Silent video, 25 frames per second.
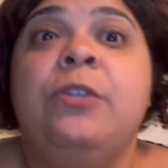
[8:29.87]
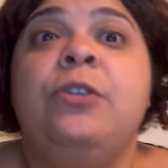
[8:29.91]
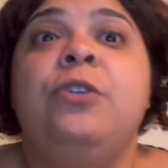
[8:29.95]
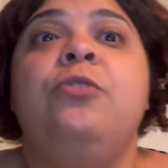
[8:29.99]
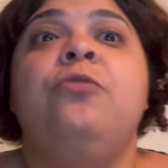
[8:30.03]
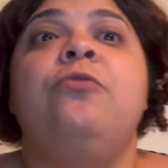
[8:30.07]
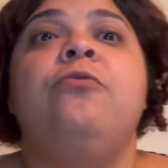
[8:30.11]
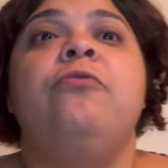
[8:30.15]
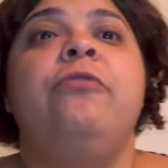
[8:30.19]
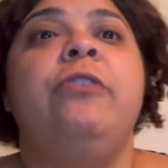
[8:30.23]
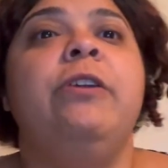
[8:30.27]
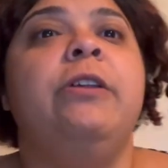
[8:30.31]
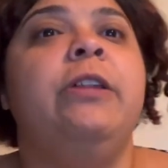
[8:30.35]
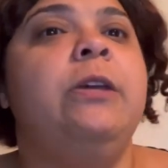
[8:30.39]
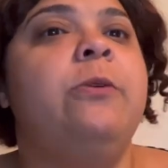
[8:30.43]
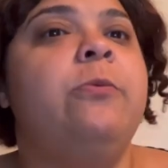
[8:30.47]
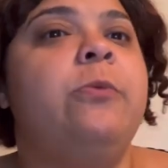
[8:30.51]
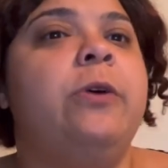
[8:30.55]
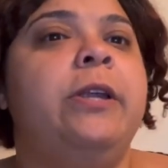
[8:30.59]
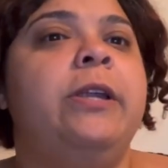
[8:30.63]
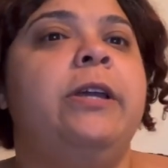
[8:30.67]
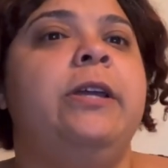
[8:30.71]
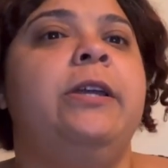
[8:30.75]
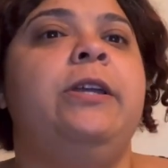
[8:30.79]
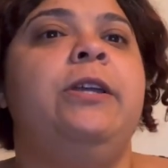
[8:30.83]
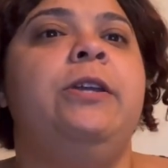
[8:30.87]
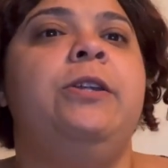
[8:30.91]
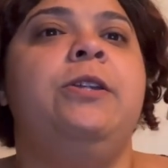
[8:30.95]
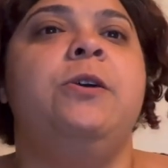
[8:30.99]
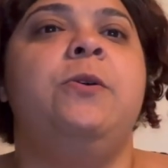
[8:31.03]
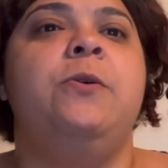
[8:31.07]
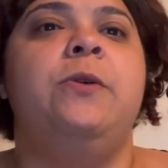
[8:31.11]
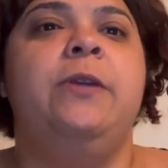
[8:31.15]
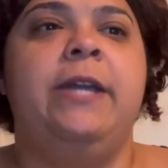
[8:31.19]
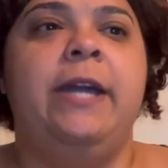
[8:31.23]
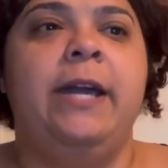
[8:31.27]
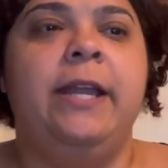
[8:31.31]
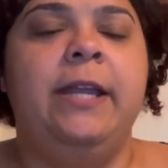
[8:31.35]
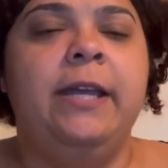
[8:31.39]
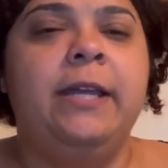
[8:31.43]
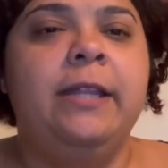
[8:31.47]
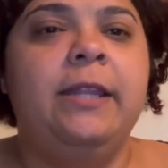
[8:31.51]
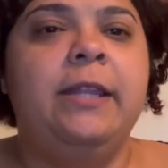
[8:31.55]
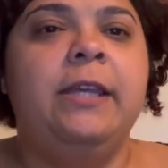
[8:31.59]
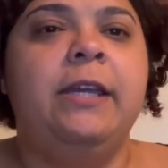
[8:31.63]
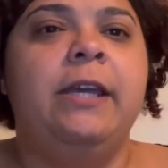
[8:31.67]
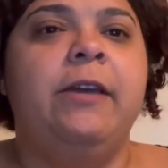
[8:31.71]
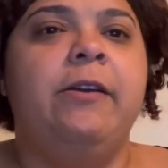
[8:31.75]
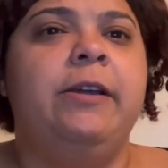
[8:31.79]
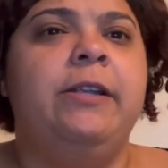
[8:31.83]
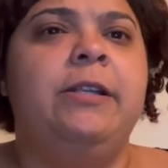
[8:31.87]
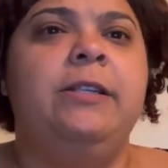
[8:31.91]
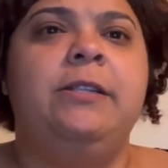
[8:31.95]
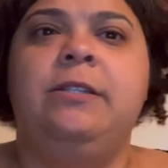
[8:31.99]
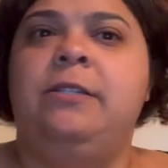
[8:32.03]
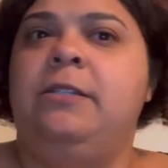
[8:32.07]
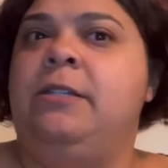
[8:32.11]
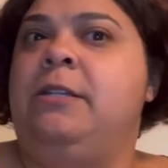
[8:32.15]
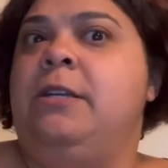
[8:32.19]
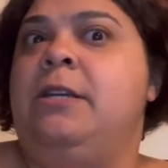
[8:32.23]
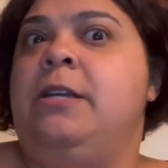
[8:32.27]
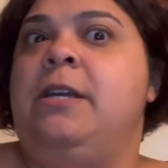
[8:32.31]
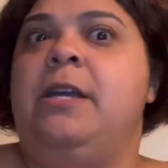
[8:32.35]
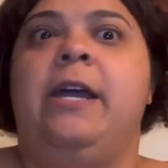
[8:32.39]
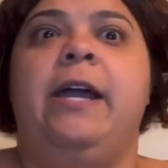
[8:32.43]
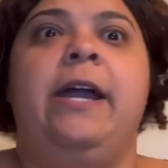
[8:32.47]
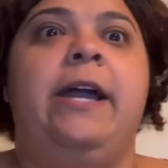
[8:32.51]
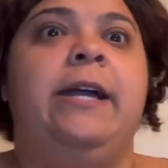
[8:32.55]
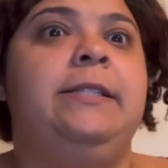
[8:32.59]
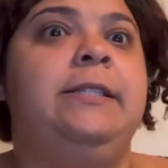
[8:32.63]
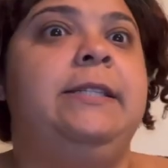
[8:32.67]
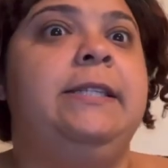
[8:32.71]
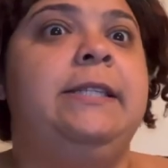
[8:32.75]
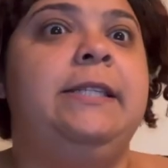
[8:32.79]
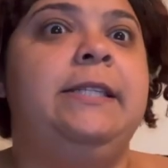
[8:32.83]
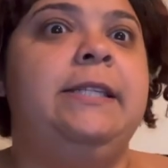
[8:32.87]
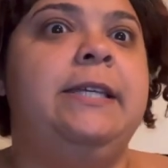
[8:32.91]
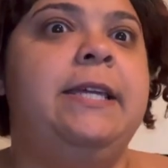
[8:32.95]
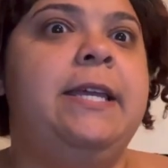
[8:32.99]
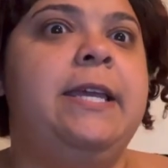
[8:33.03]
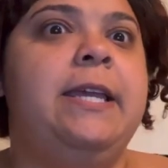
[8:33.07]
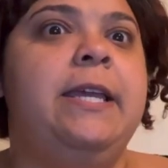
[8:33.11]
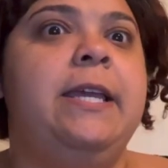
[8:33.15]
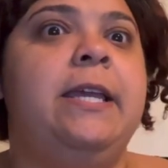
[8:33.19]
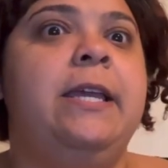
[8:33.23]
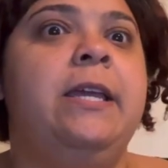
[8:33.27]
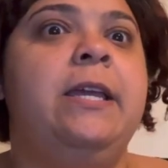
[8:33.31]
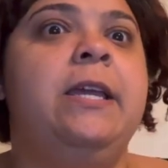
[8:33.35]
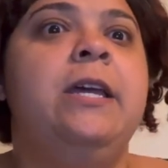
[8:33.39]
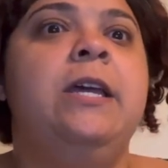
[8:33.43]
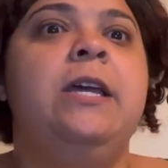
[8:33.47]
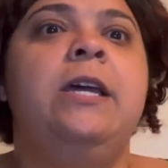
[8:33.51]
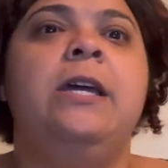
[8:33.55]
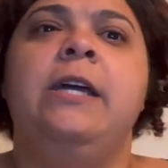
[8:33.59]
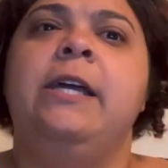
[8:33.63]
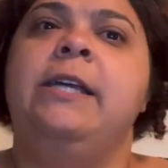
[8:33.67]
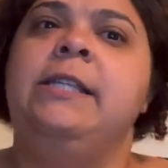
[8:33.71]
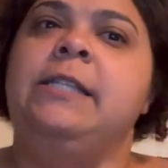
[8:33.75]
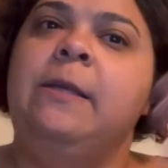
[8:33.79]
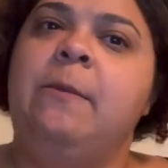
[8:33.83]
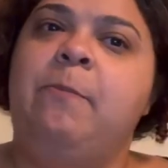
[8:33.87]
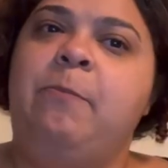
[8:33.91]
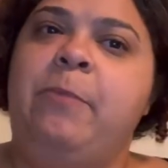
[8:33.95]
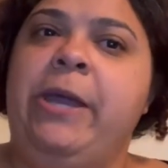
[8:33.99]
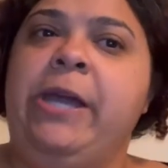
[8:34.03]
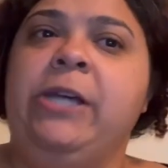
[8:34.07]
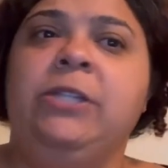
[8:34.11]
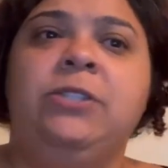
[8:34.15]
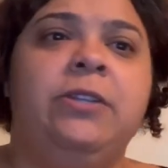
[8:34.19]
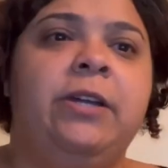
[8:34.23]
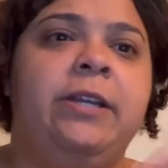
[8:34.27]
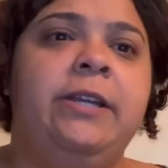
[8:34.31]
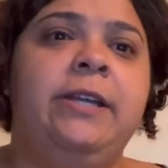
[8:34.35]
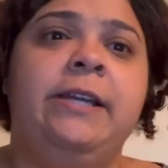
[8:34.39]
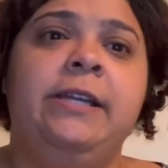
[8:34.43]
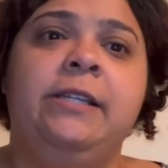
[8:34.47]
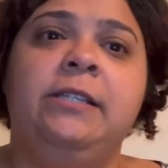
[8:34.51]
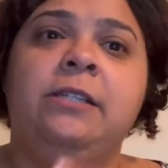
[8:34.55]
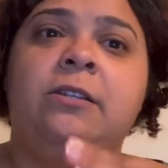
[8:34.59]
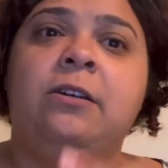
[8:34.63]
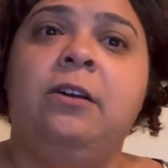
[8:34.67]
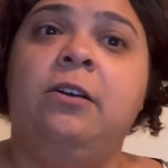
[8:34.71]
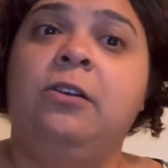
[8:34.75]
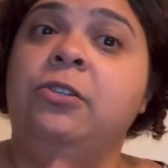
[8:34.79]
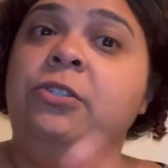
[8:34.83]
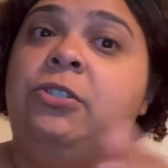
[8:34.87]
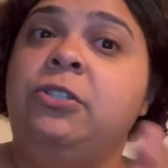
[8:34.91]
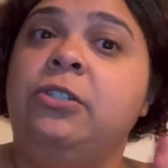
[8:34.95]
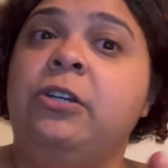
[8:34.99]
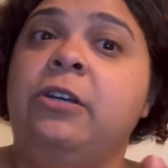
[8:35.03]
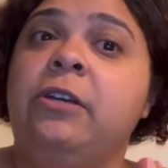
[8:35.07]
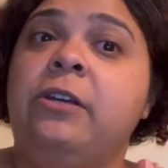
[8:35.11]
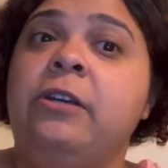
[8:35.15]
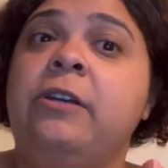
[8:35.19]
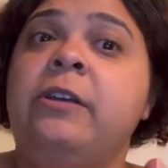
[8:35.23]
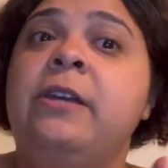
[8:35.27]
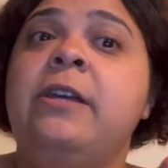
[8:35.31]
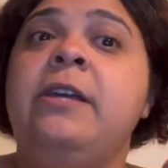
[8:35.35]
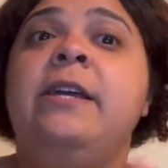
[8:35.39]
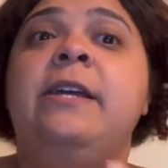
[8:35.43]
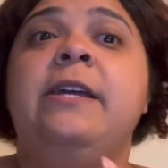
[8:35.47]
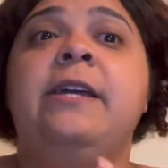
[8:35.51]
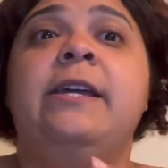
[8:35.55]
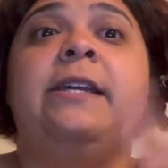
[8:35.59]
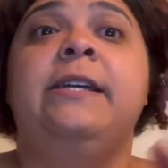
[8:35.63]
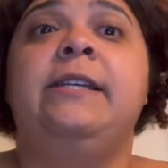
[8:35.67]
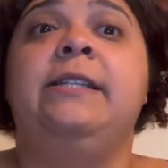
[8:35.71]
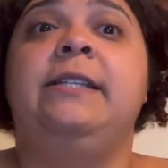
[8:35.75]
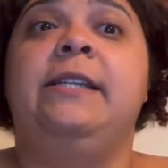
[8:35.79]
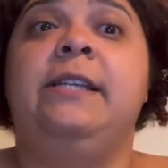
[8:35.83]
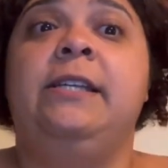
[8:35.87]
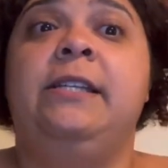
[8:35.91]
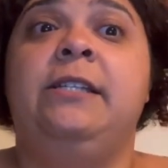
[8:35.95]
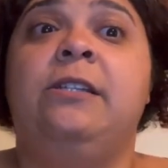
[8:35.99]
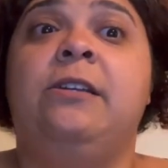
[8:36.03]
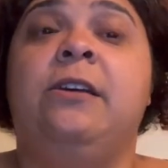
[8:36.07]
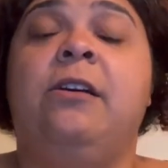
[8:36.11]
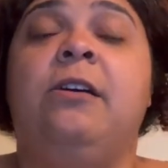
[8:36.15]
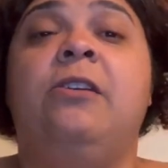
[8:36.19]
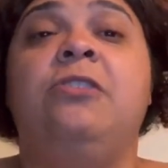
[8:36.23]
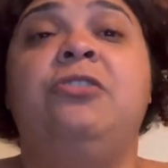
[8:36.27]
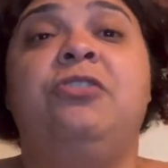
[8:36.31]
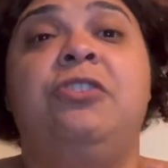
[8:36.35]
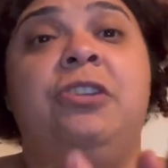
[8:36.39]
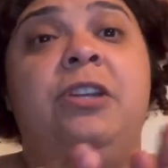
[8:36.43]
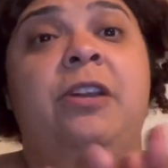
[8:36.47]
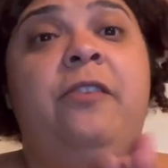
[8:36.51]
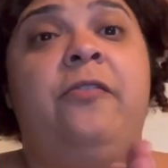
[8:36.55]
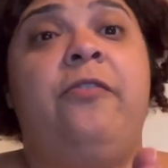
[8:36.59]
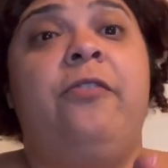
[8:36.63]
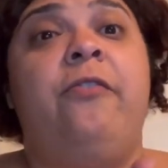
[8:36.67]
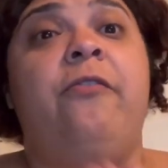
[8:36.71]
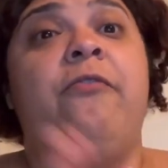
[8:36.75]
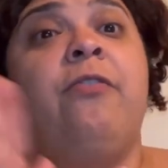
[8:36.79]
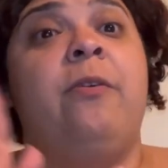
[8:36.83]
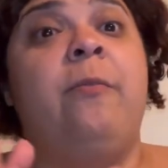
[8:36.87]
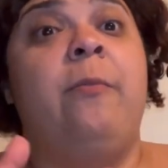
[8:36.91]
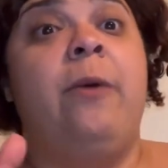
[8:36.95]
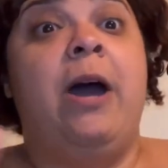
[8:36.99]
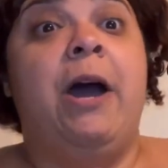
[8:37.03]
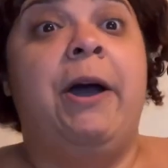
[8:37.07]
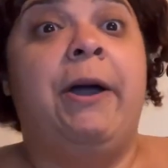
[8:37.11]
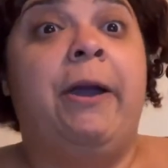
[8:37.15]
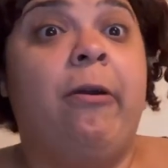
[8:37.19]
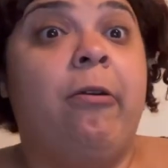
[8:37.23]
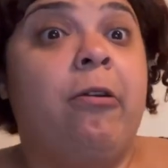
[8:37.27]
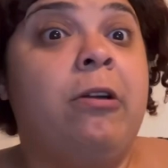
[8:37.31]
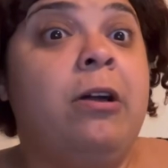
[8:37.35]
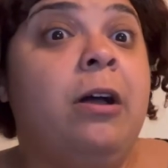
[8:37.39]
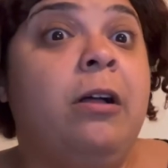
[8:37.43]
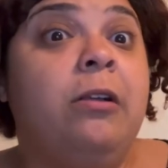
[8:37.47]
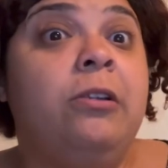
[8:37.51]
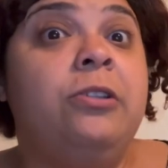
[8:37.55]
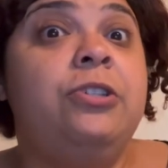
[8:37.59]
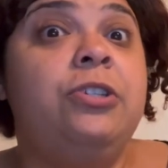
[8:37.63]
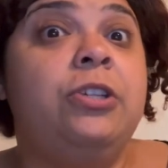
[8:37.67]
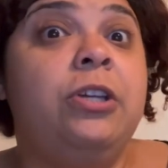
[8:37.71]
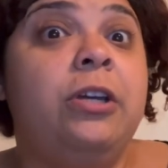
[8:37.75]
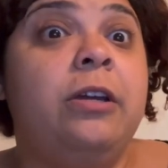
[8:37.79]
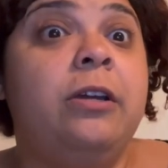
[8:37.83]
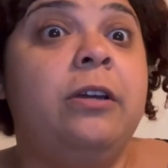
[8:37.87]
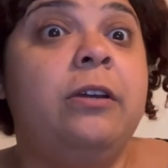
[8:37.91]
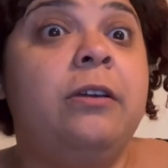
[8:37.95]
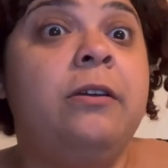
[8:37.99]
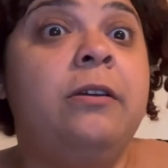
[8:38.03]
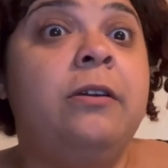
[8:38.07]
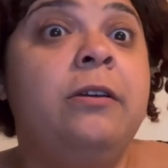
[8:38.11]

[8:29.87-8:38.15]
You really want to, get in there and see. Is it based on his culture? Is his culture different from our culture?